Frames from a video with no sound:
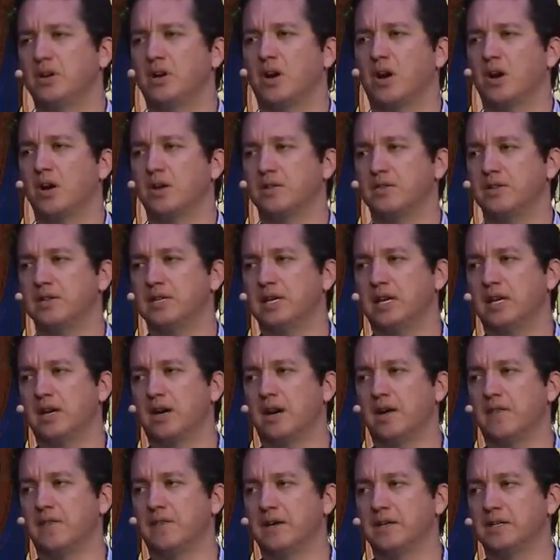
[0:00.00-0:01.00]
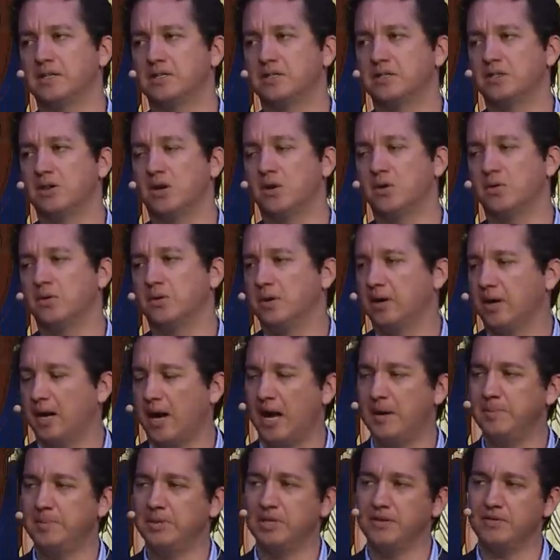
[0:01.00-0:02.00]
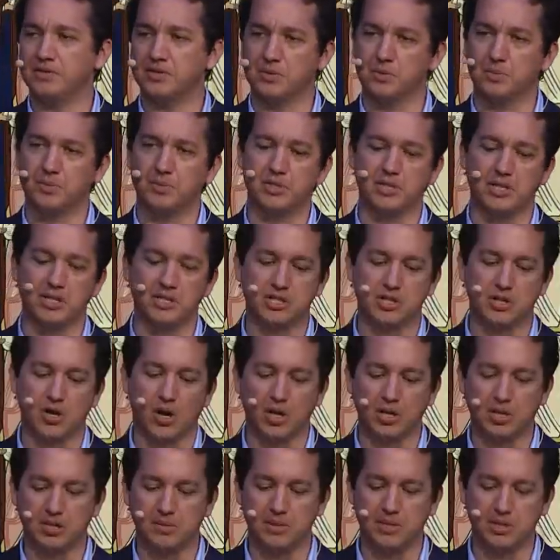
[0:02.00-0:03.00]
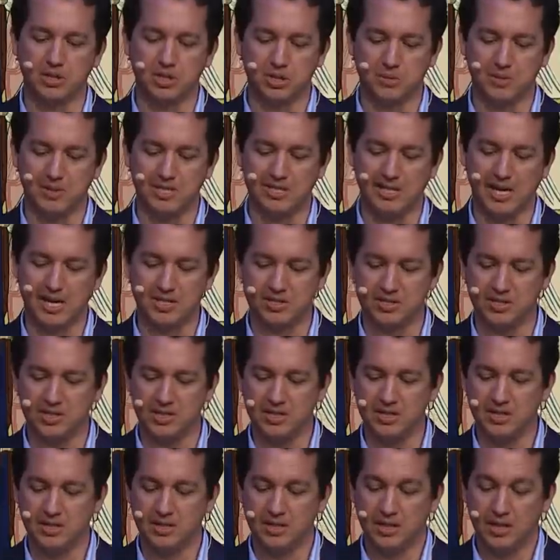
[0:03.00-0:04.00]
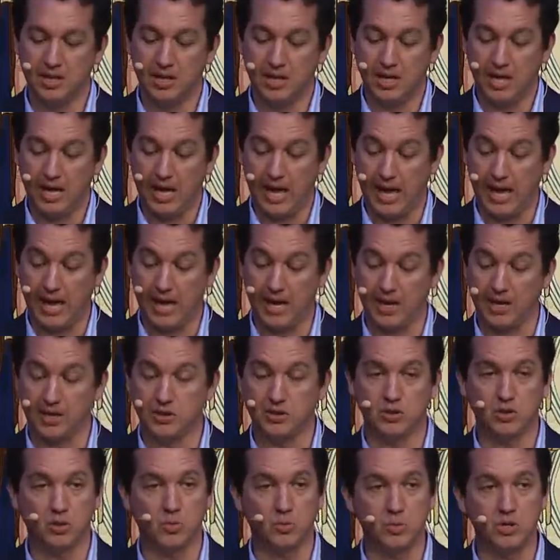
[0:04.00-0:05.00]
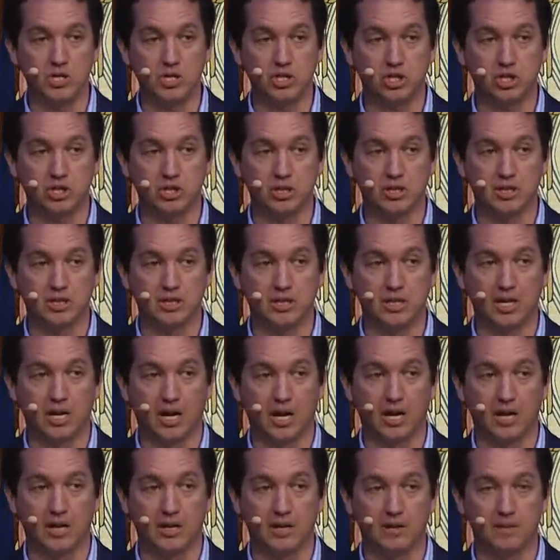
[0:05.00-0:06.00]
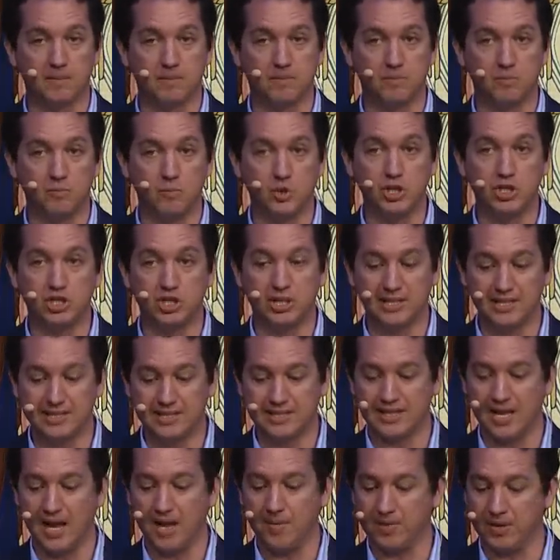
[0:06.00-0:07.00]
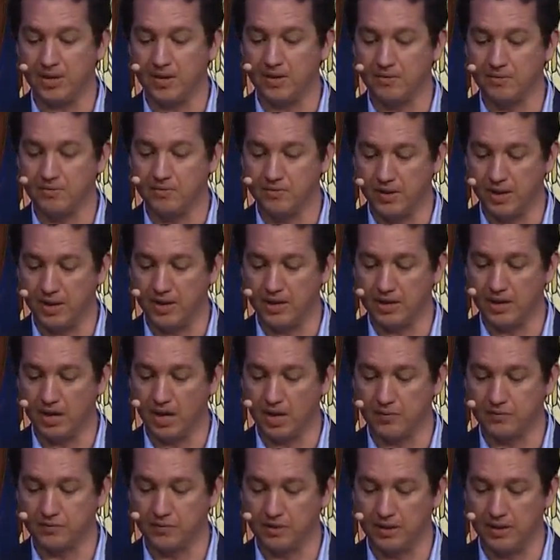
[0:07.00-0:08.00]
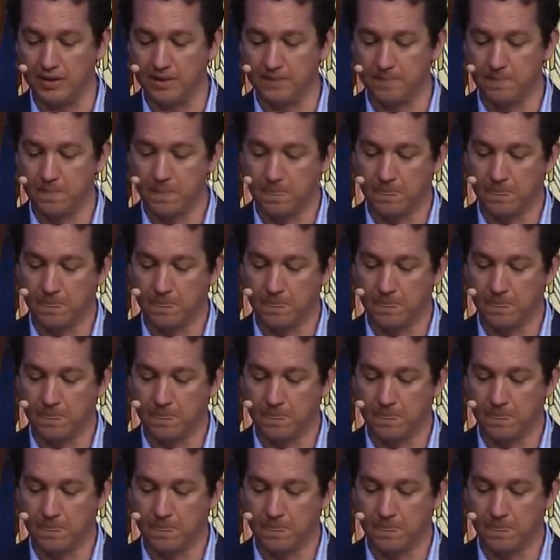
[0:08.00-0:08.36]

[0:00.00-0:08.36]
our thinking on this. So I believe if someone presents an argument, it should be tested and we should, uh, we should examine it very carefully.